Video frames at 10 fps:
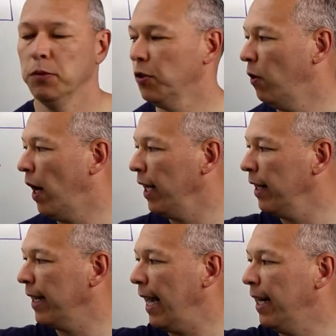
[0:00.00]
So I
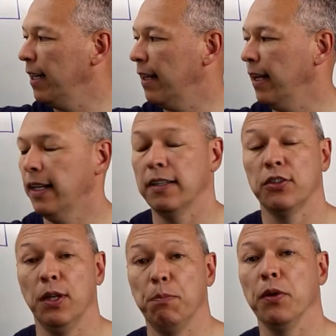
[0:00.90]
like anything that's
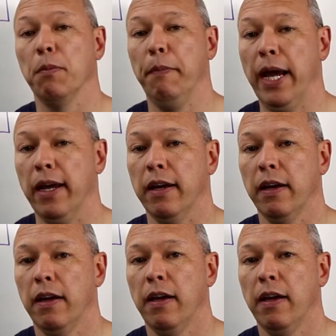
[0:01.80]
simple to make,